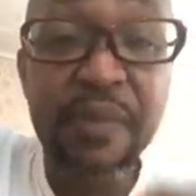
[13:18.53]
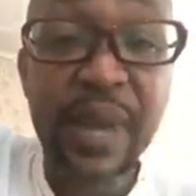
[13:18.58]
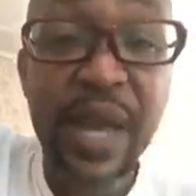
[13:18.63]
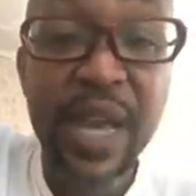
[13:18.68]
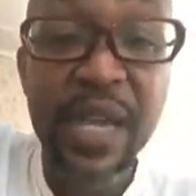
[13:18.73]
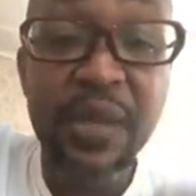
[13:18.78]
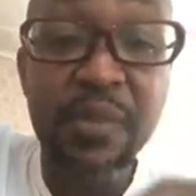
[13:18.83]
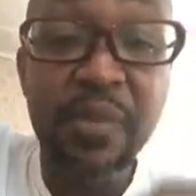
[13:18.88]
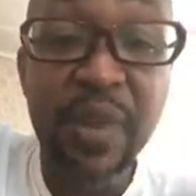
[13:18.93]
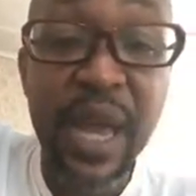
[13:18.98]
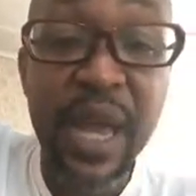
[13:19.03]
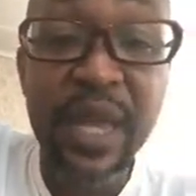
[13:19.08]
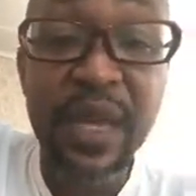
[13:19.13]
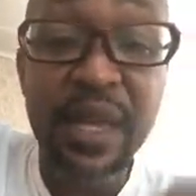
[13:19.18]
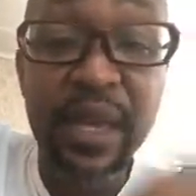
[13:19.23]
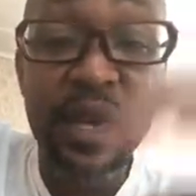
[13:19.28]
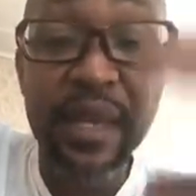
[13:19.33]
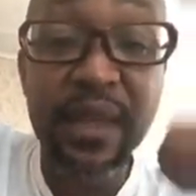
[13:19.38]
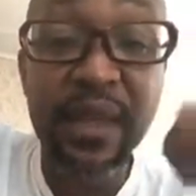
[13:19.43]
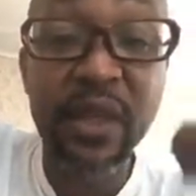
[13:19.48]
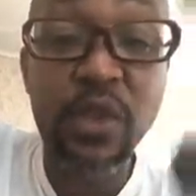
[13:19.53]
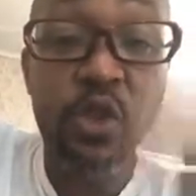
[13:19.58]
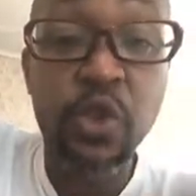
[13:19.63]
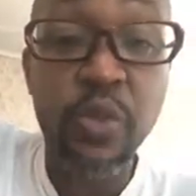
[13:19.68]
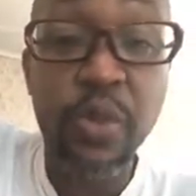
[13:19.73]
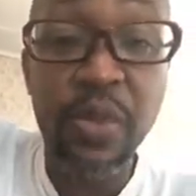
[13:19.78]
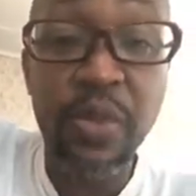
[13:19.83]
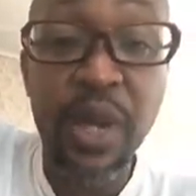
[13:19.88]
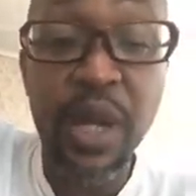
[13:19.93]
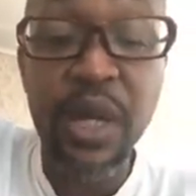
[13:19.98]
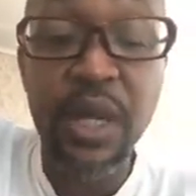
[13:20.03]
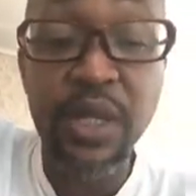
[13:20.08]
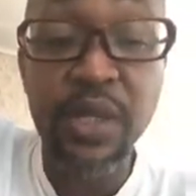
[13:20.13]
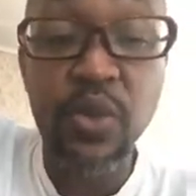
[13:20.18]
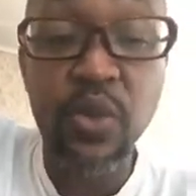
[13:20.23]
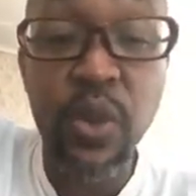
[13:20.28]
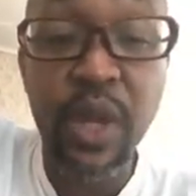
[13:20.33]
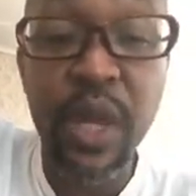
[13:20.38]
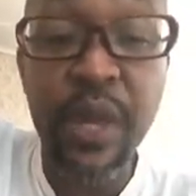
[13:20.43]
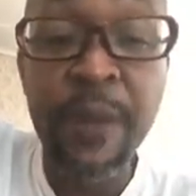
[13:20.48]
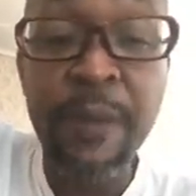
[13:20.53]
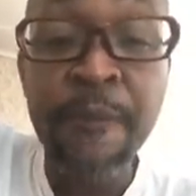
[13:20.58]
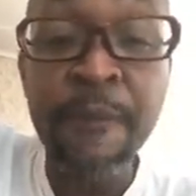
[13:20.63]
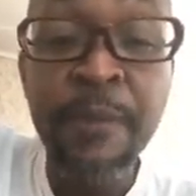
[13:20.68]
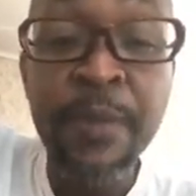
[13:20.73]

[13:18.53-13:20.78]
pad bank in the supermarkets where